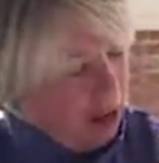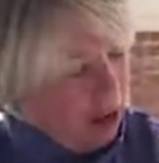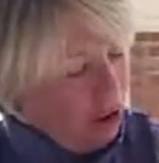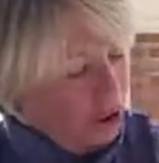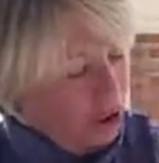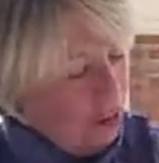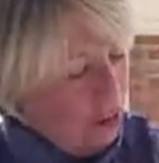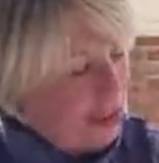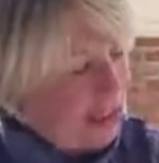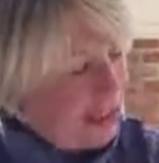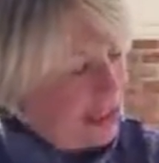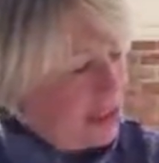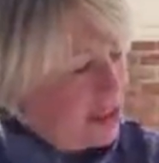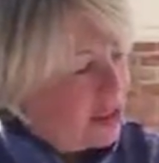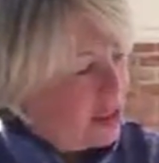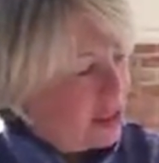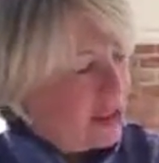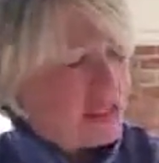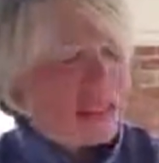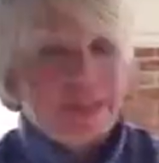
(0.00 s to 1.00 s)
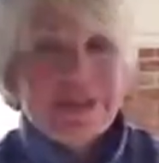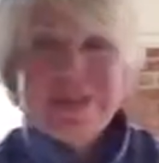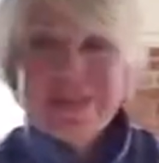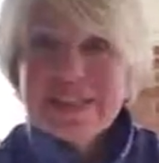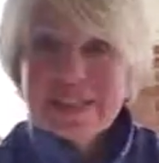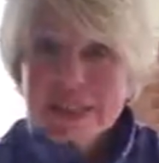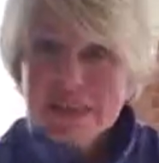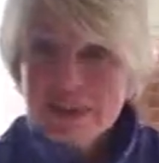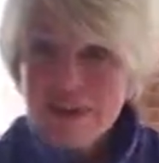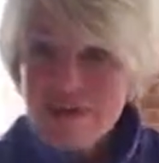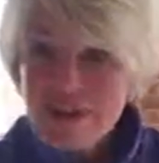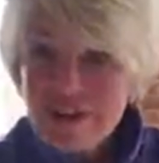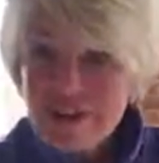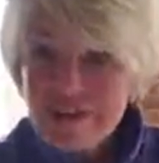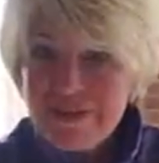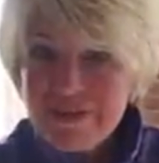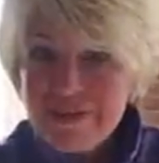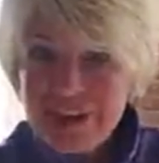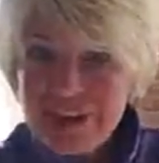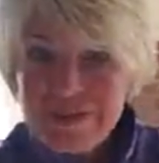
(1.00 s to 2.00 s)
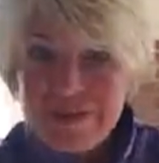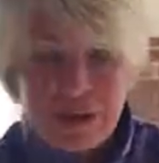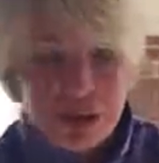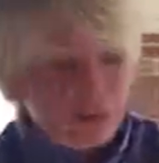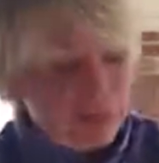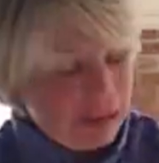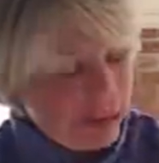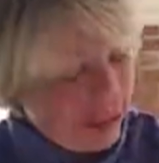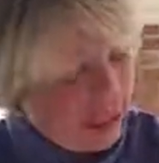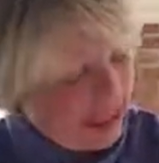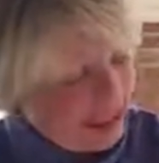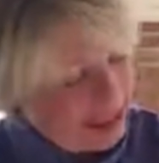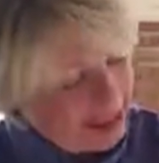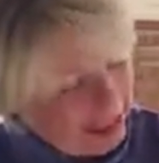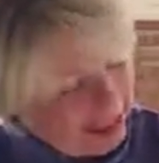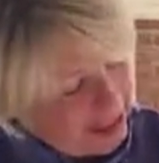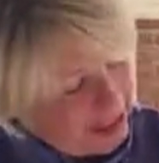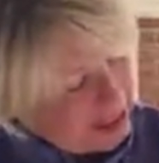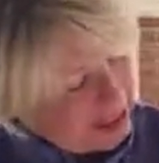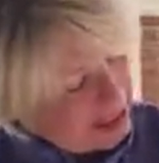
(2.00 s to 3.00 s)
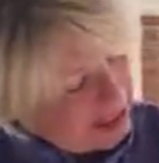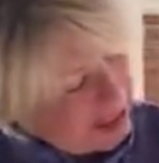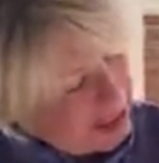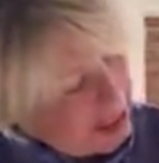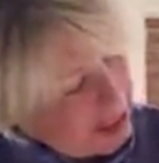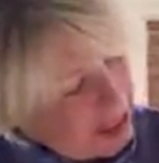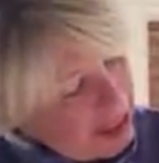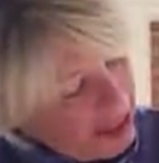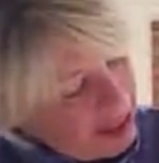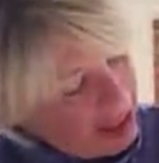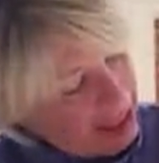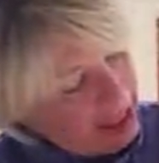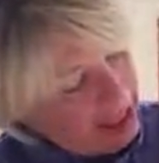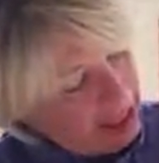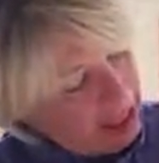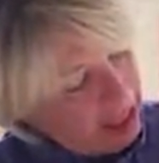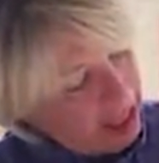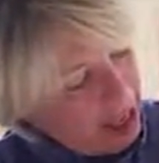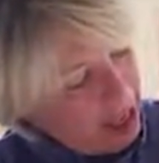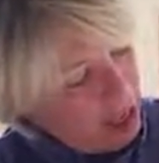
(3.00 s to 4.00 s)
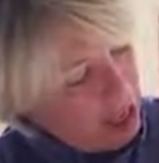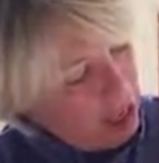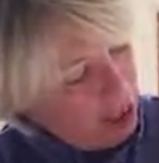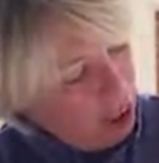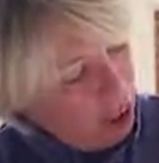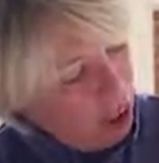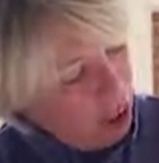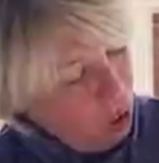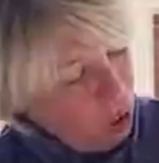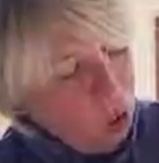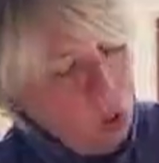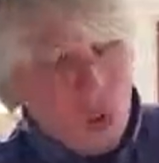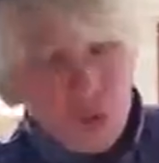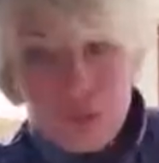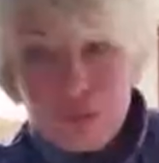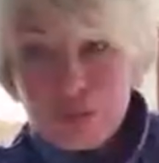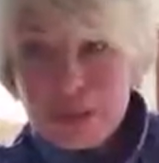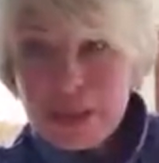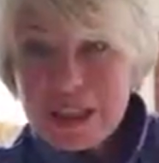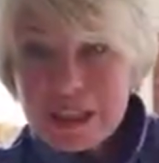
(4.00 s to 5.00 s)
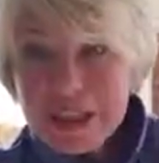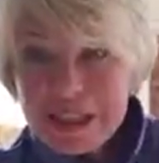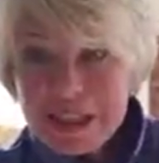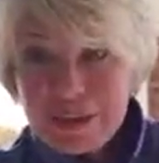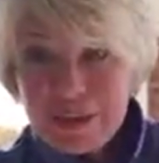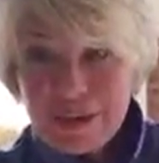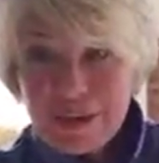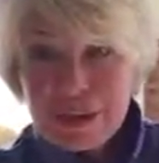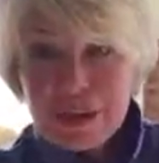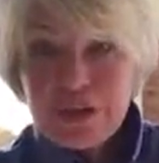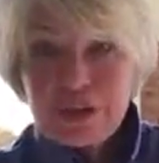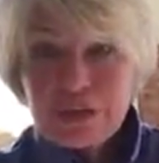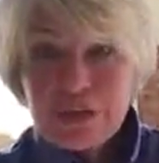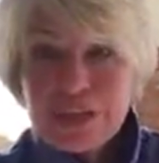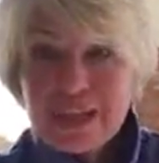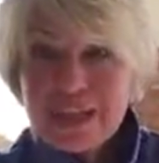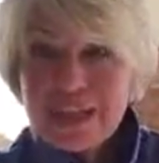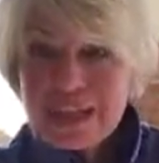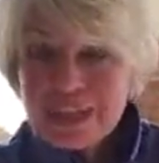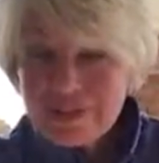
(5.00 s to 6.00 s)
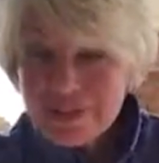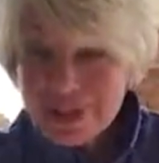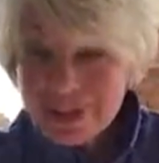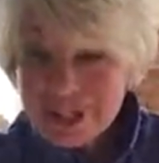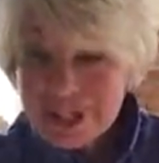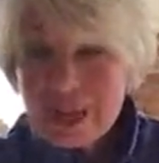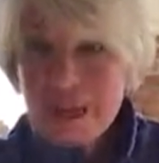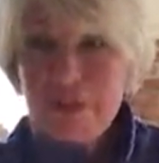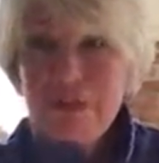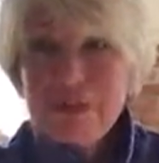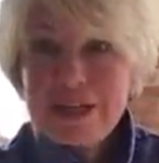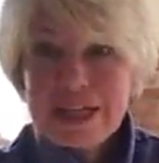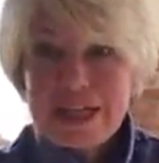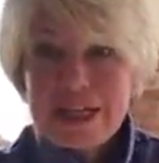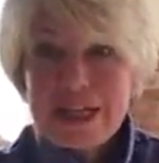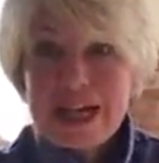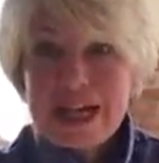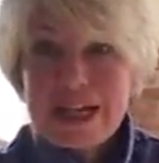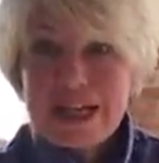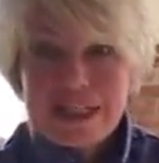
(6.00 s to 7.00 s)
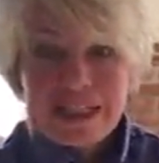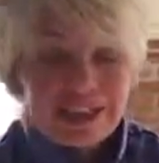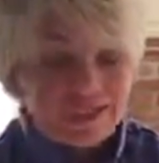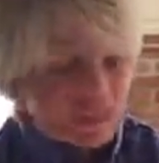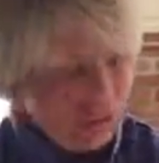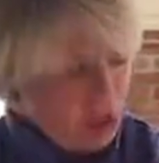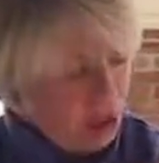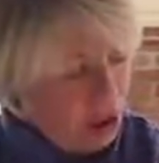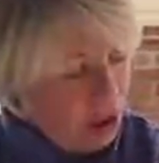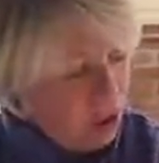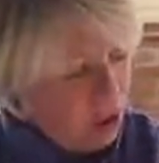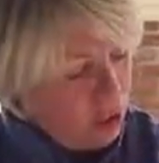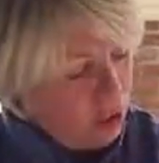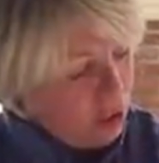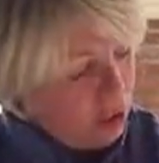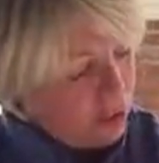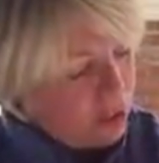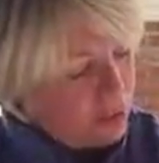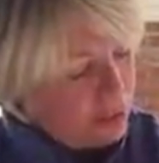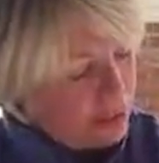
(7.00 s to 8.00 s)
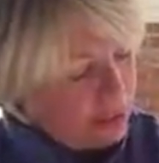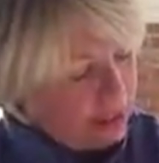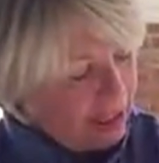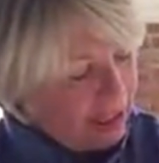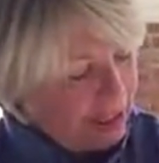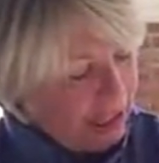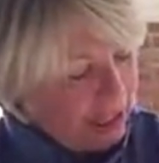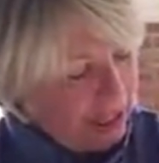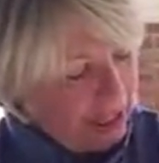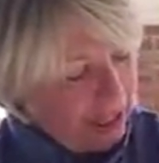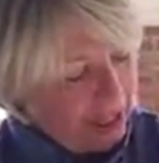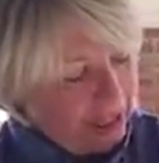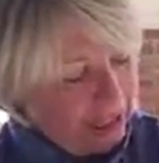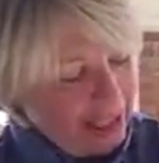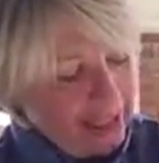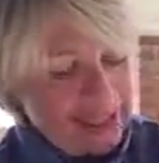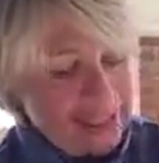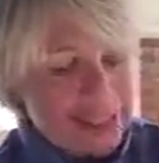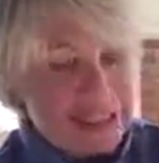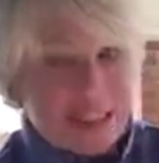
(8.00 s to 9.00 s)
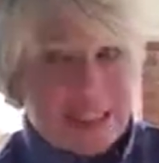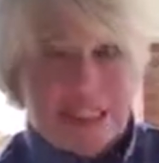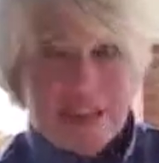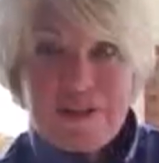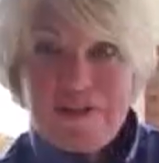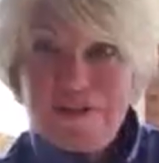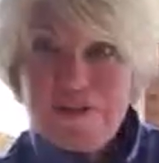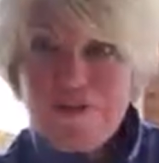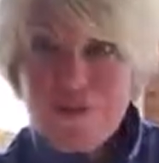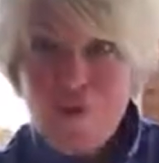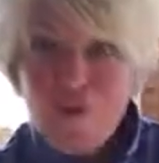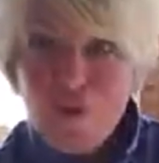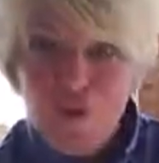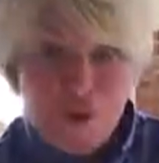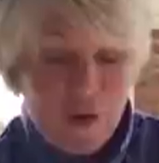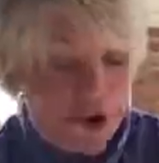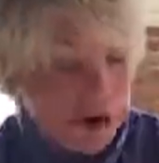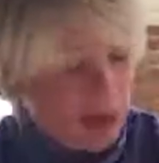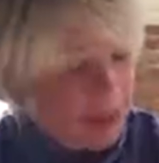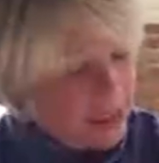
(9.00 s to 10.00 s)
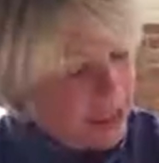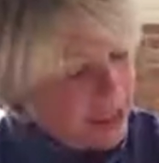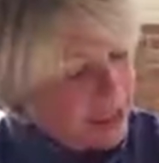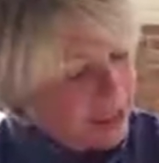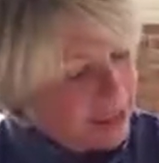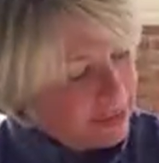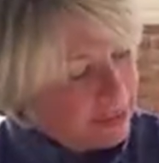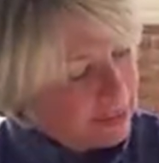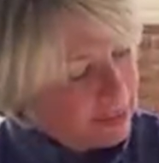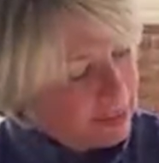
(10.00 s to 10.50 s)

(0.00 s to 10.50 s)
Oh, and look, here's some of our favorite places. Home, that's where you live, and Dumpa and I live in a home. And this is a forest.